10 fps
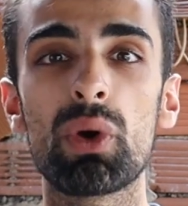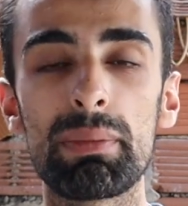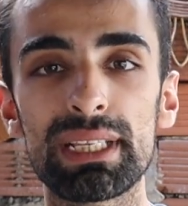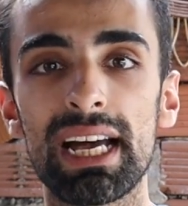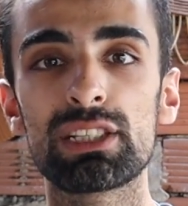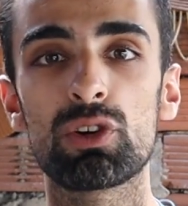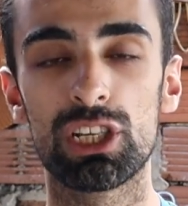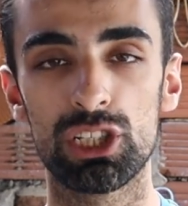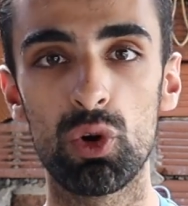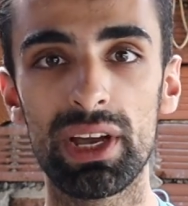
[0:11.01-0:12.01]
websites
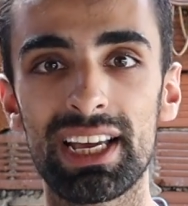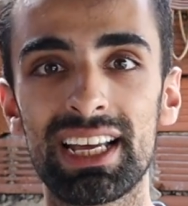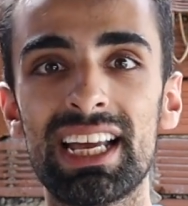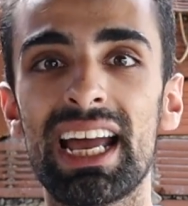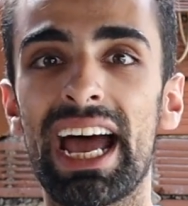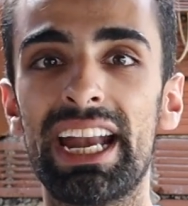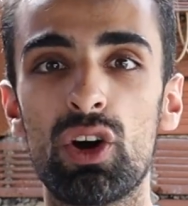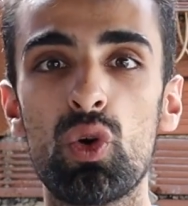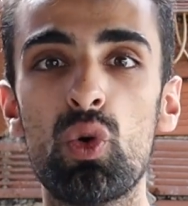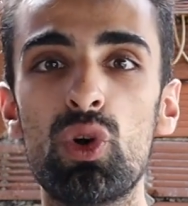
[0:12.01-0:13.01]
on Ezoic, and
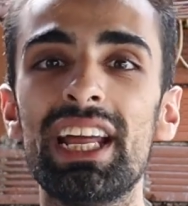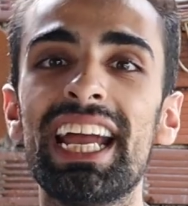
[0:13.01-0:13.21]
they're all